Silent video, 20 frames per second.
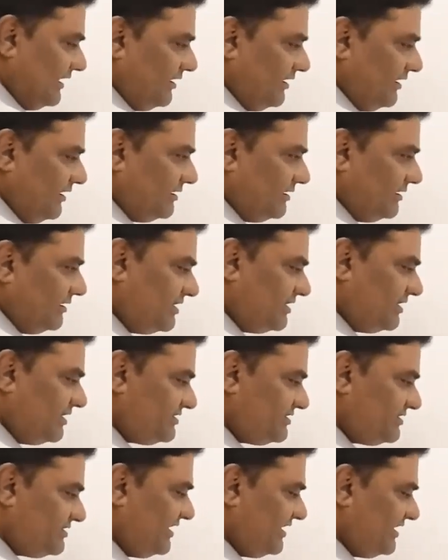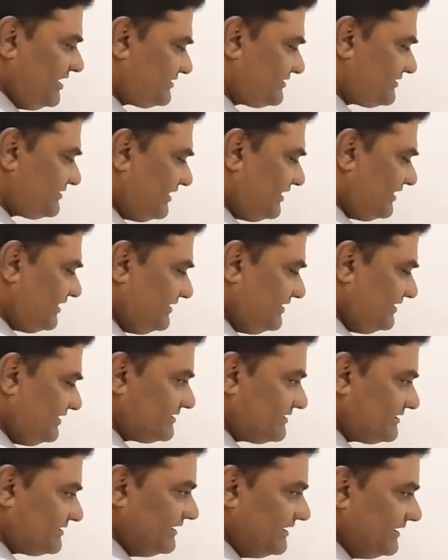the merging has started in
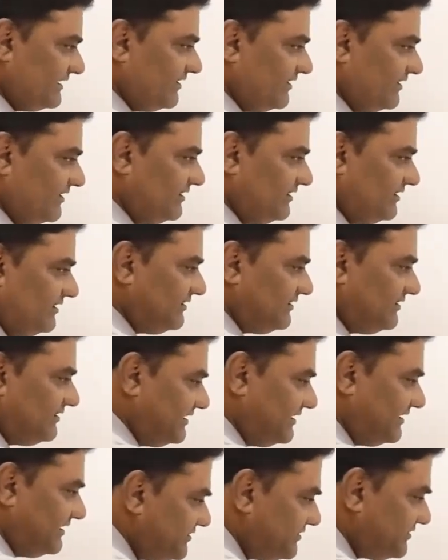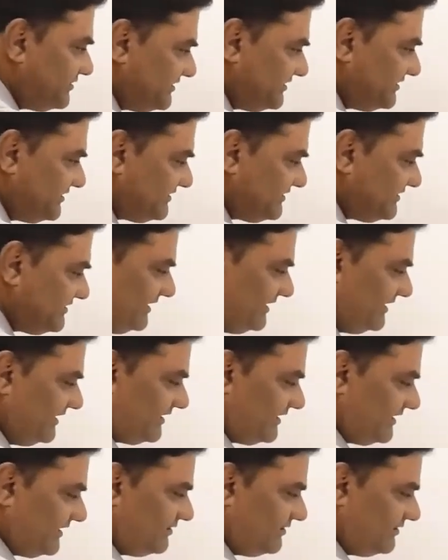this level. This was just
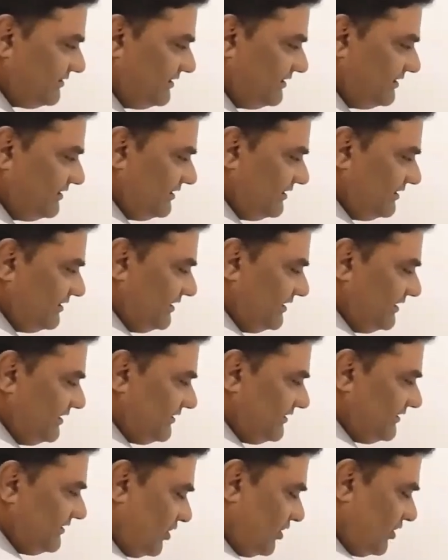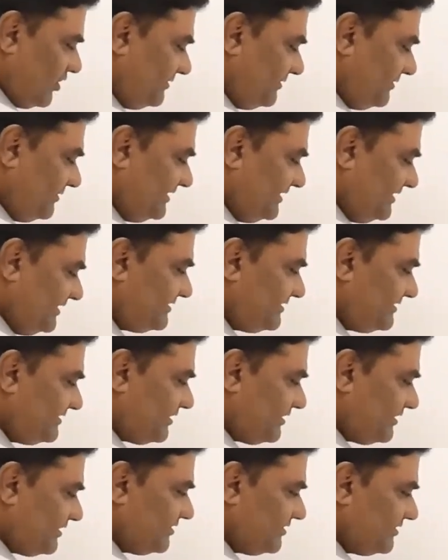splitting. So how many elements are
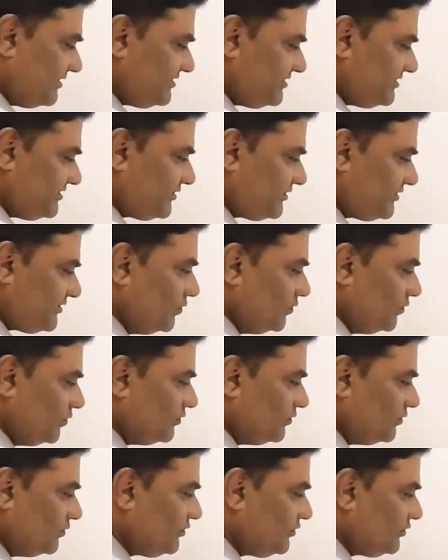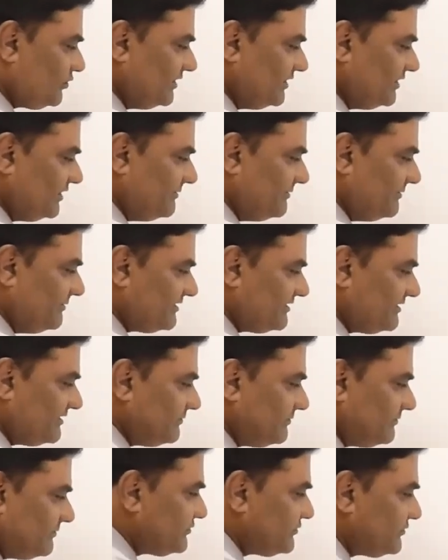merged here? Two elements
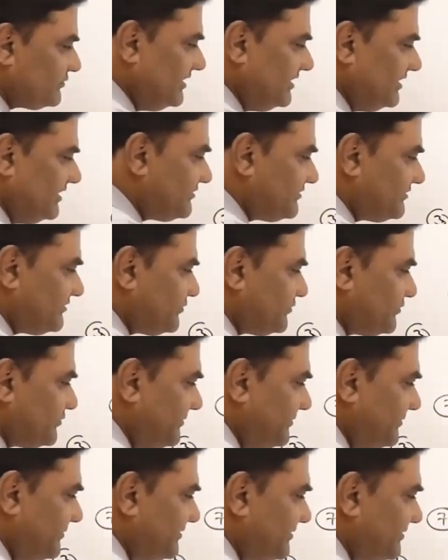merged, two elements.